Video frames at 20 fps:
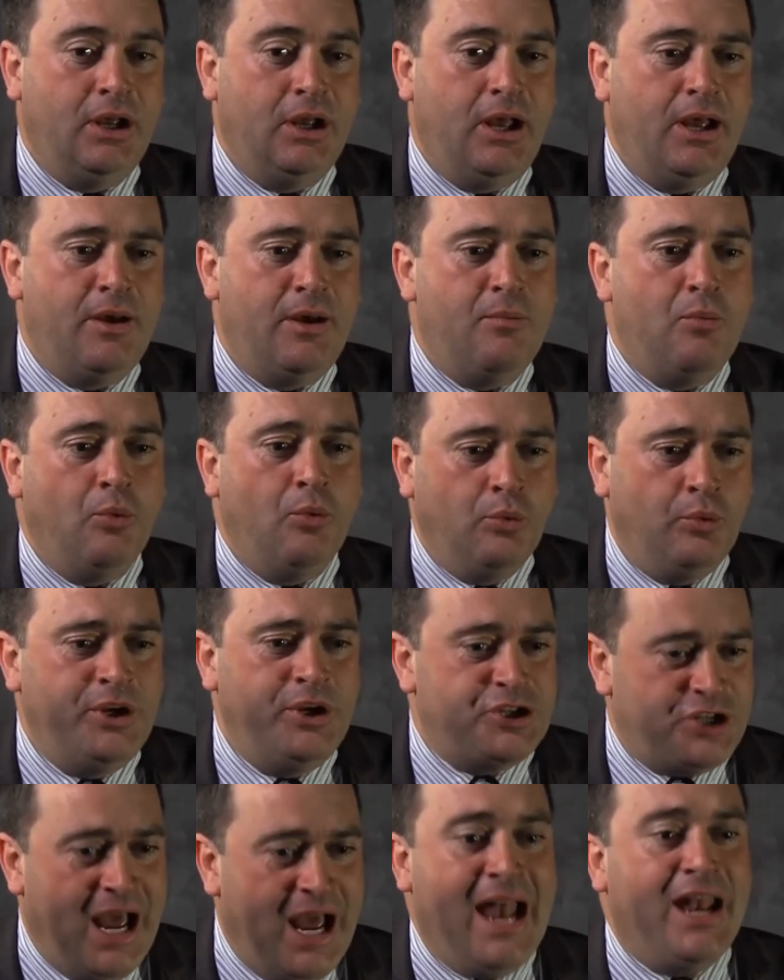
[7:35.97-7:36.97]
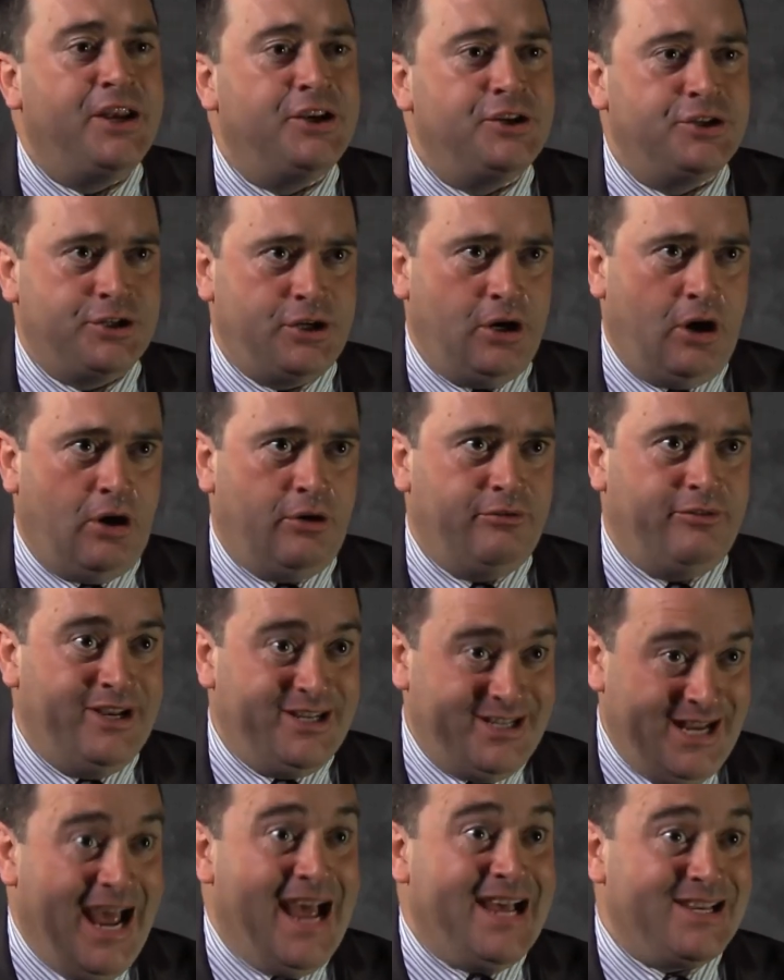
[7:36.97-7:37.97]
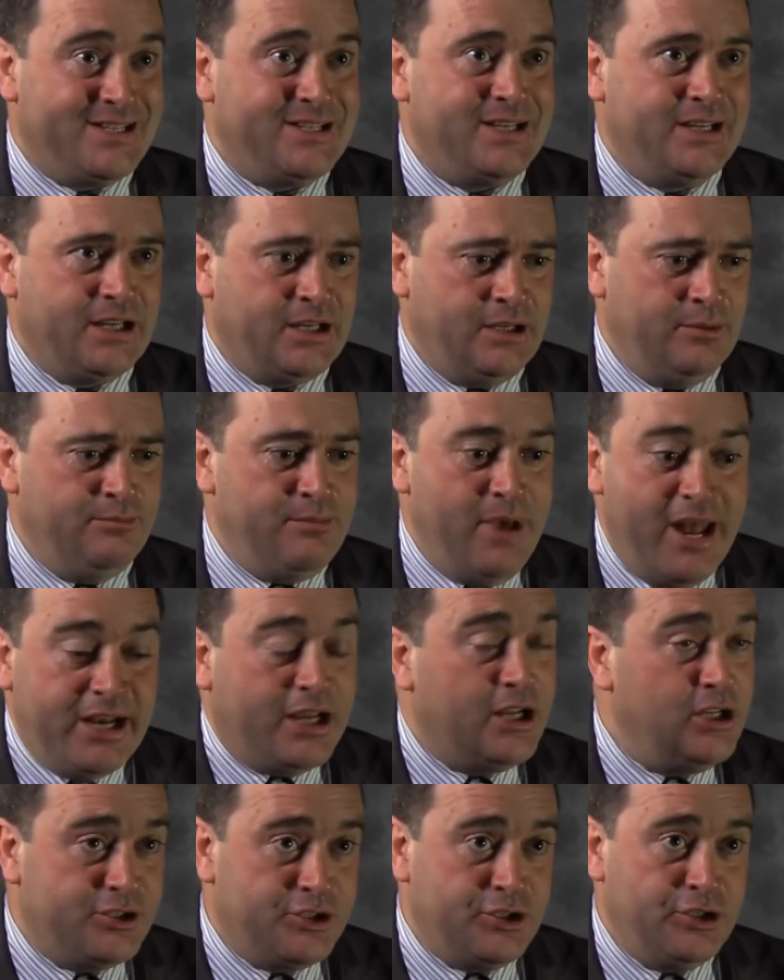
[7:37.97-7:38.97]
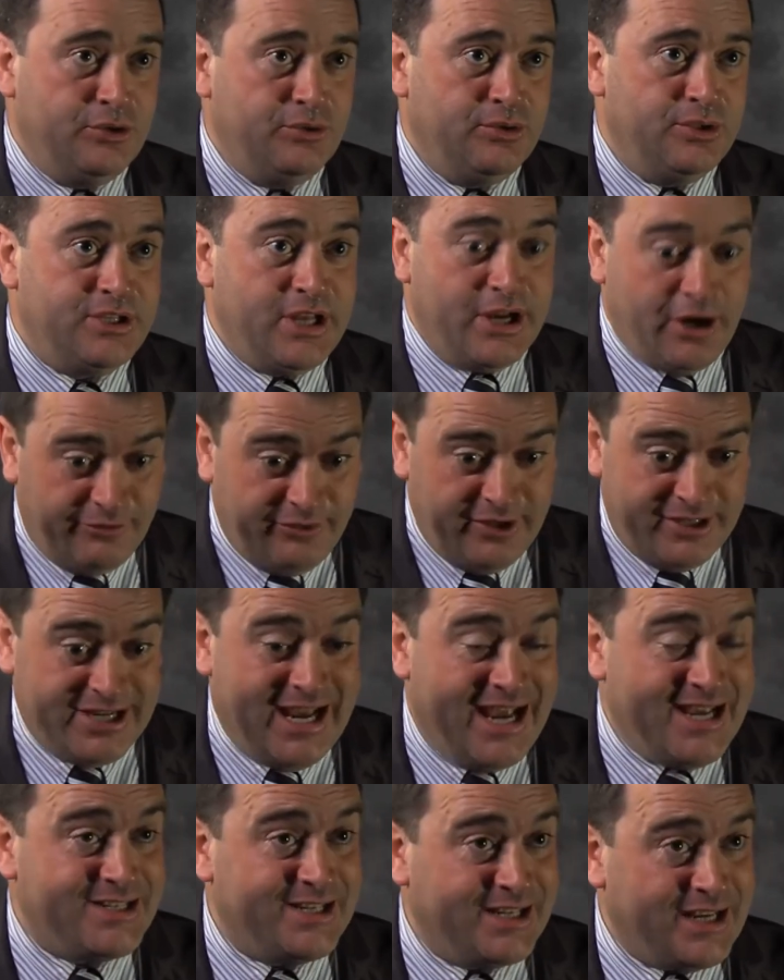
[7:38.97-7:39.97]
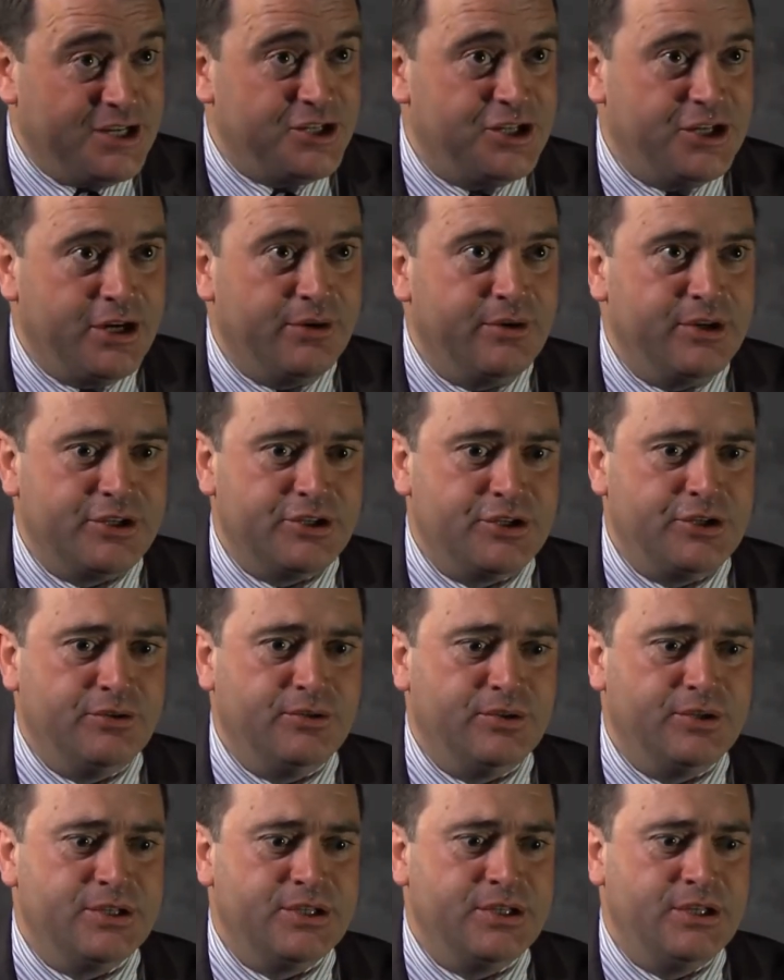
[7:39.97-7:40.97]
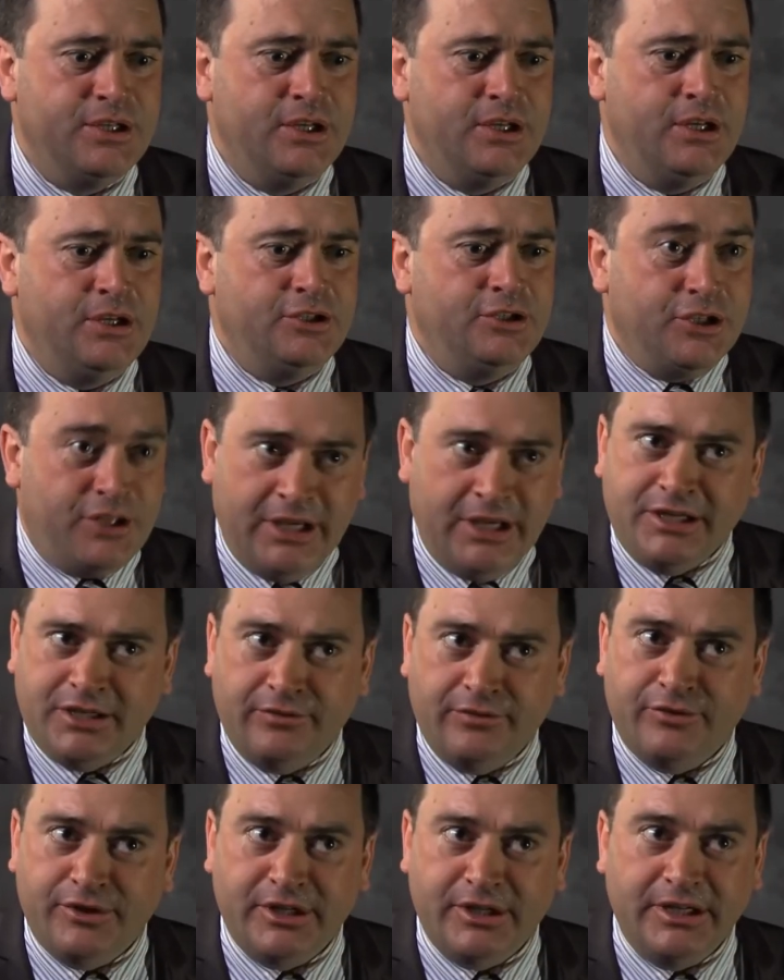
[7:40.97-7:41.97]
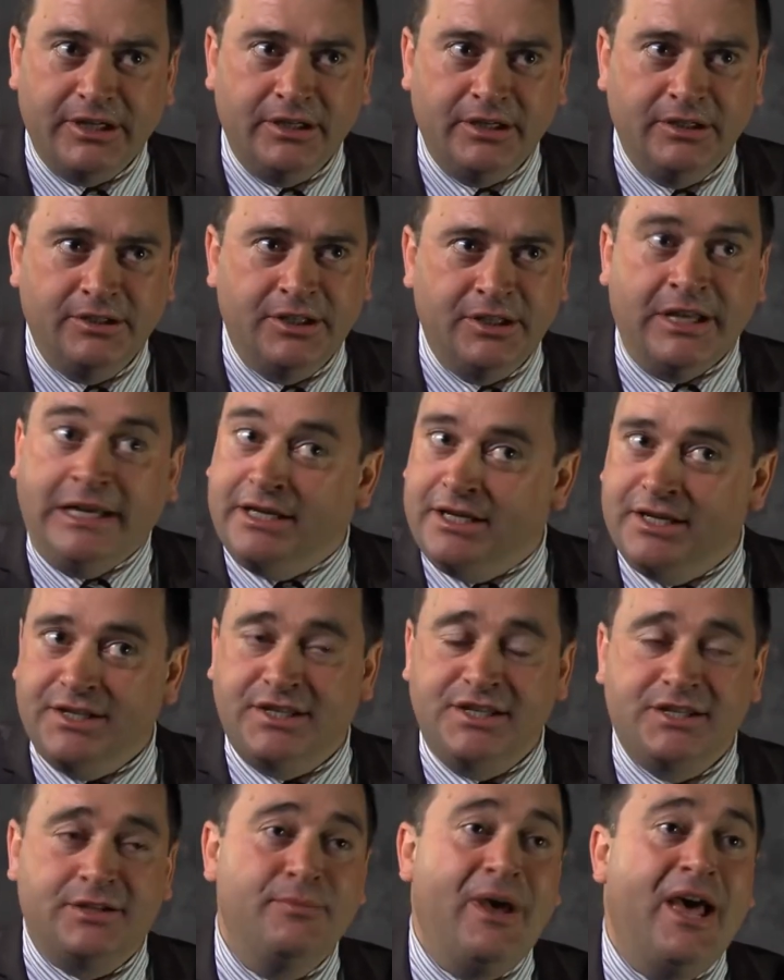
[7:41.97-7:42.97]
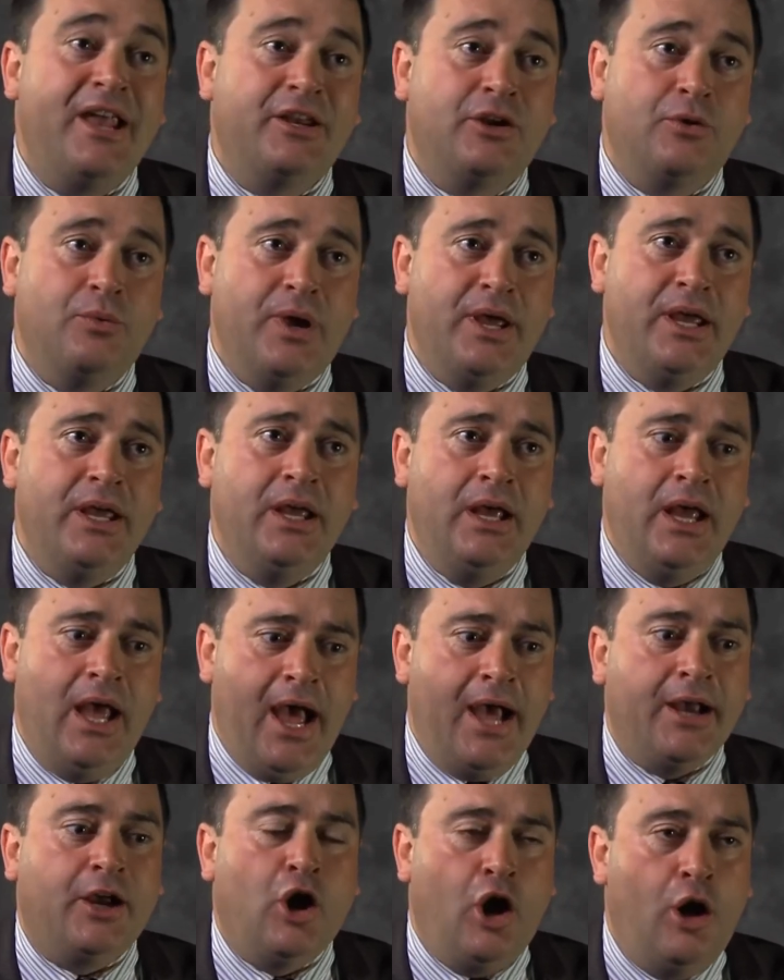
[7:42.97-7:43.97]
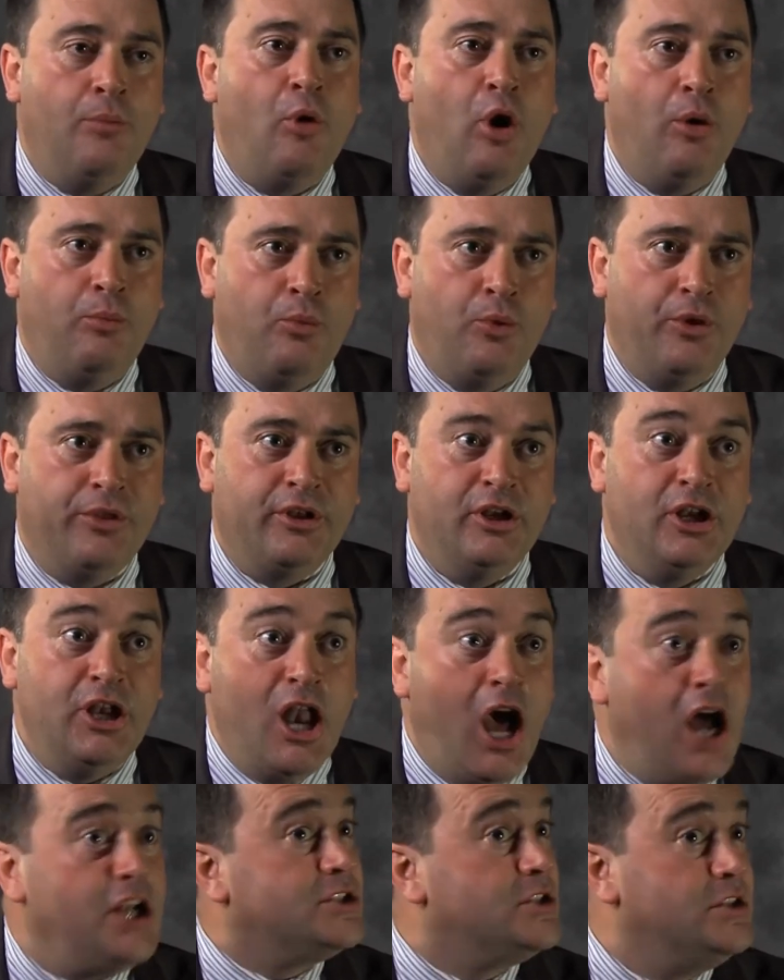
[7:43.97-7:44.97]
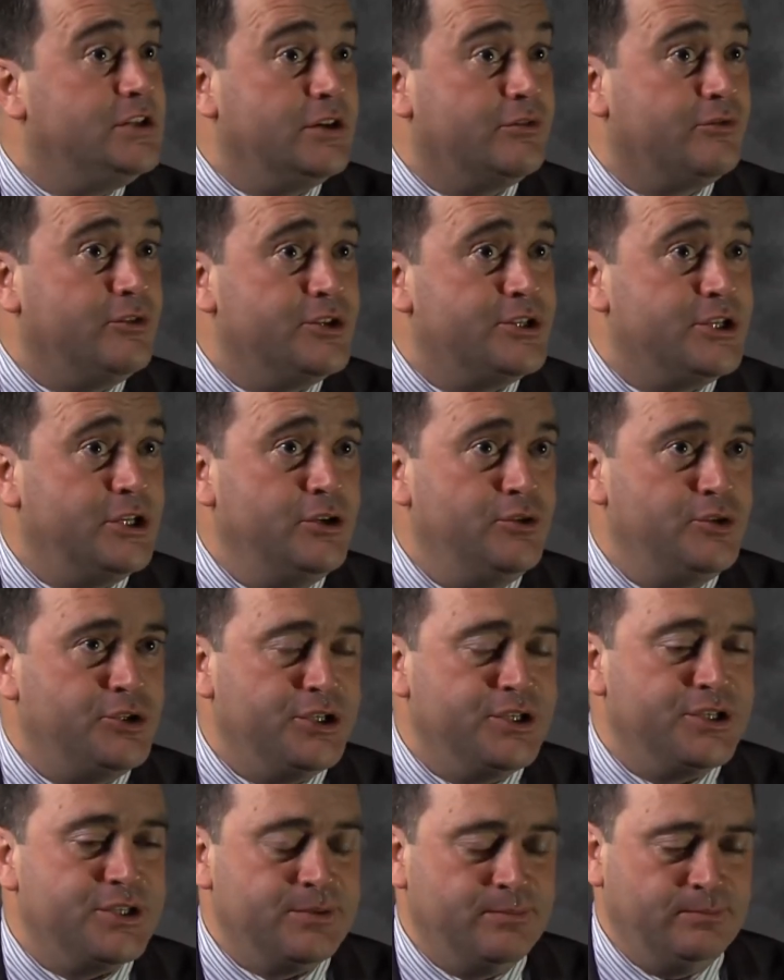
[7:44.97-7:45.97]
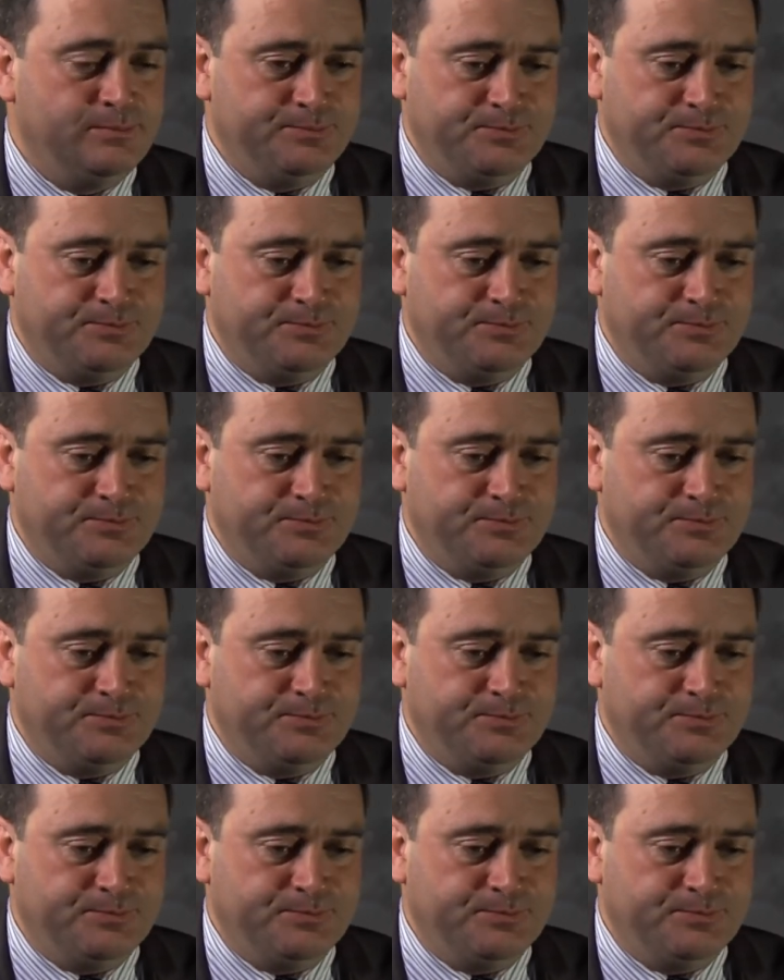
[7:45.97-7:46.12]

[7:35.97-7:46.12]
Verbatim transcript: um, we challenged our fantastic medical students and our fantastic engineering students to think differently, to think in a systematic way, and come up with lots of different solutions.